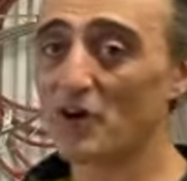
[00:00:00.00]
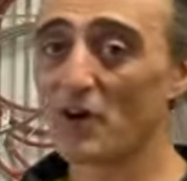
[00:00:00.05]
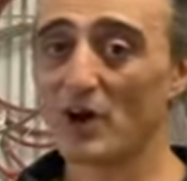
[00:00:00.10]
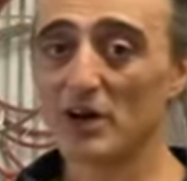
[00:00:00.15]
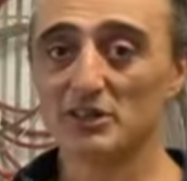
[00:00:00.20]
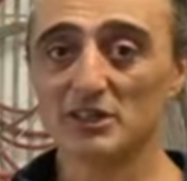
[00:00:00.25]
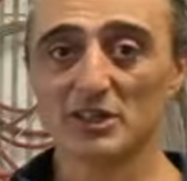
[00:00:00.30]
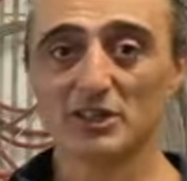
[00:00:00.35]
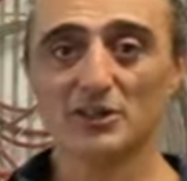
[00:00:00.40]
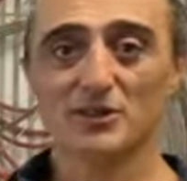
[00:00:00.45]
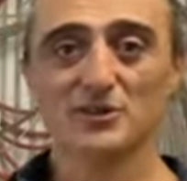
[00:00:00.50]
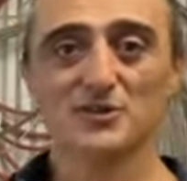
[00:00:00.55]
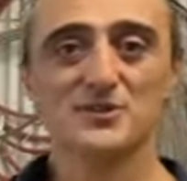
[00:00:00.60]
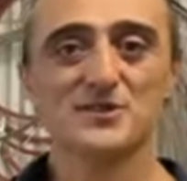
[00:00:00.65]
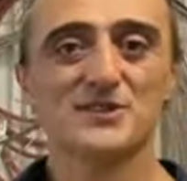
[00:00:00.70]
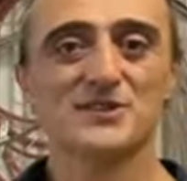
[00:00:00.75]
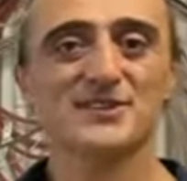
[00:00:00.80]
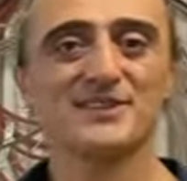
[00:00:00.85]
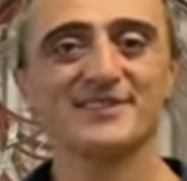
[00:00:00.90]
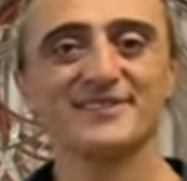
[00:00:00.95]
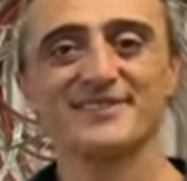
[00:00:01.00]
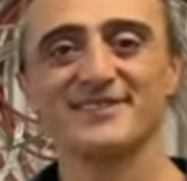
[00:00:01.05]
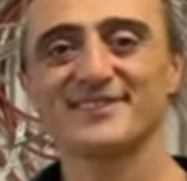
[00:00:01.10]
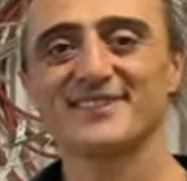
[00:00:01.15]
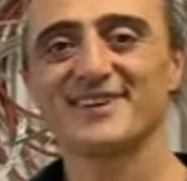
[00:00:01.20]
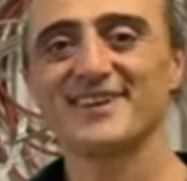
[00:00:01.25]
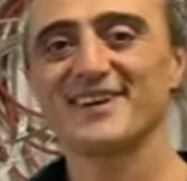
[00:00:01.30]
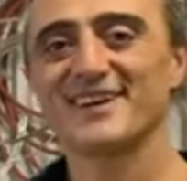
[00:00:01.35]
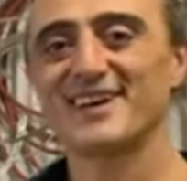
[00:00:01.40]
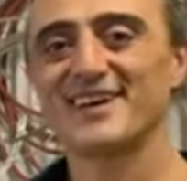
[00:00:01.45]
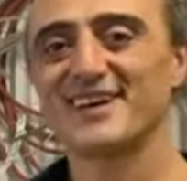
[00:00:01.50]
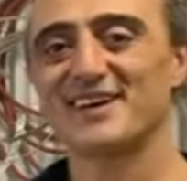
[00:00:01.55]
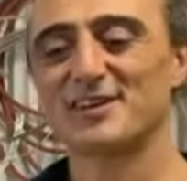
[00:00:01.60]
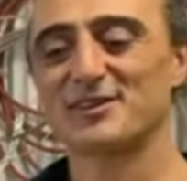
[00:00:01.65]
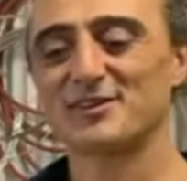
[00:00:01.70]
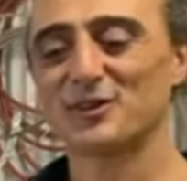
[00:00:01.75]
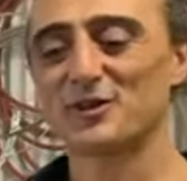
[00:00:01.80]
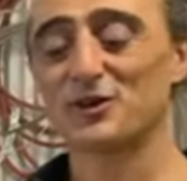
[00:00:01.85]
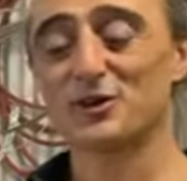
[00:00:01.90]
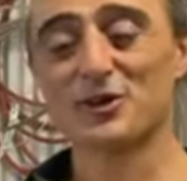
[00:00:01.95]
know how it goes.
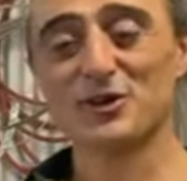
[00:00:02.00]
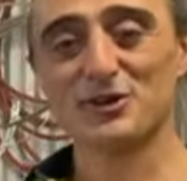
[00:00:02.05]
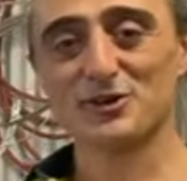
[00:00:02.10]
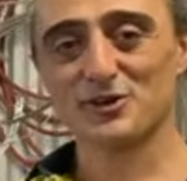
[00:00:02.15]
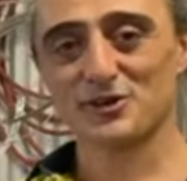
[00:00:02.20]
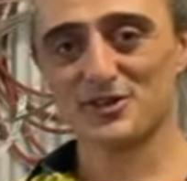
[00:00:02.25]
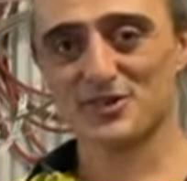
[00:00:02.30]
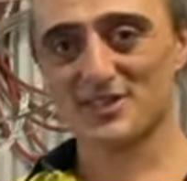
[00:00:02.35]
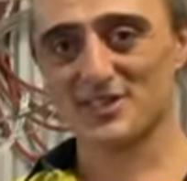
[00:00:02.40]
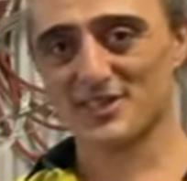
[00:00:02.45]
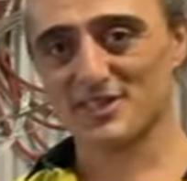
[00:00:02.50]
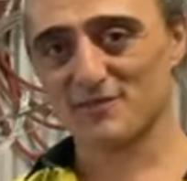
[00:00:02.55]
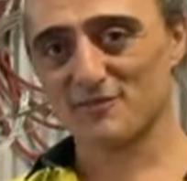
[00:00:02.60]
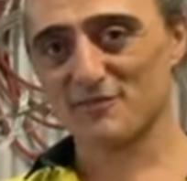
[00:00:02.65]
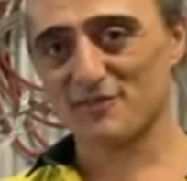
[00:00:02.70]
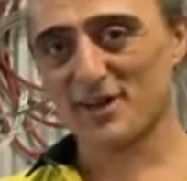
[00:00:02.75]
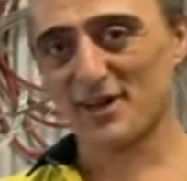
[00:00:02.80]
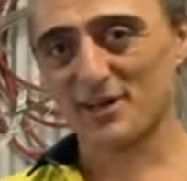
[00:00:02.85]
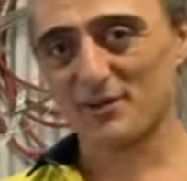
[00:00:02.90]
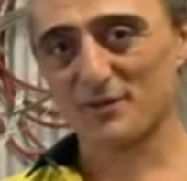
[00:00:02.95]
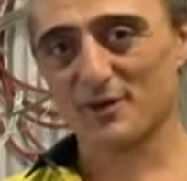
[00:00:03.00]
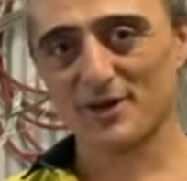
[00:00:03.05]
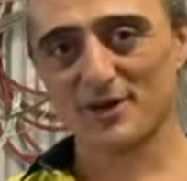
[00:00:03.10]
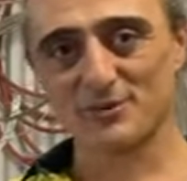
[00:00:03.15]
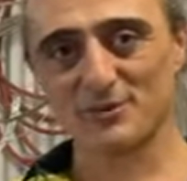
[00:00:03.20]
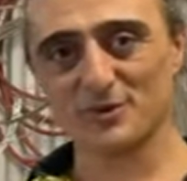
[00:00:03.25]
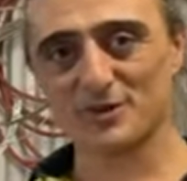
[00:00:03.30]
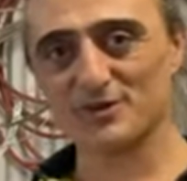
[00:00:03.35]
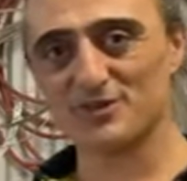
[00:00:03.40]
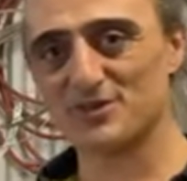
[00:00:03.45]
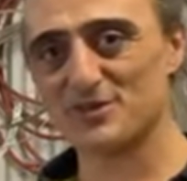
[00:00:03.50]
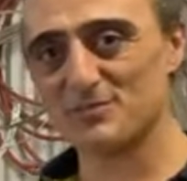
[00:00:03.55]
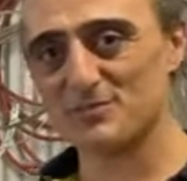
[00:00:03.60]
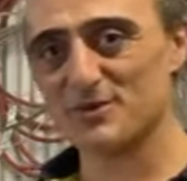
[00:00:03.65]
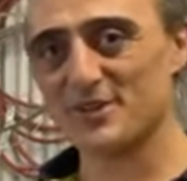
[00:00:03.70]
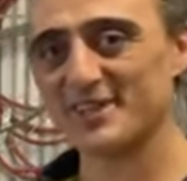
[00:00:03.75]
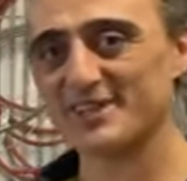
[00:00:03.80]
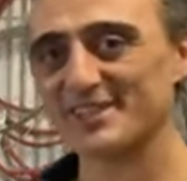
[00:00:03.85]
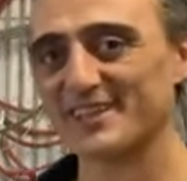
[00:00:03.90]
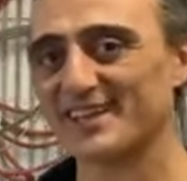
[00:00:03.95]
I'm curious if anyone wants to
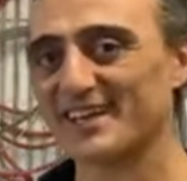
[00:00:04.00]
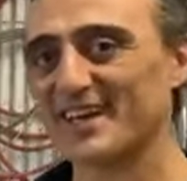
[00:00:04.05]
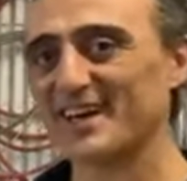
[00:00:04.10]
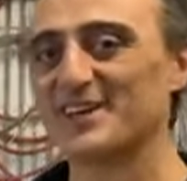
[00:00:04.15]
build it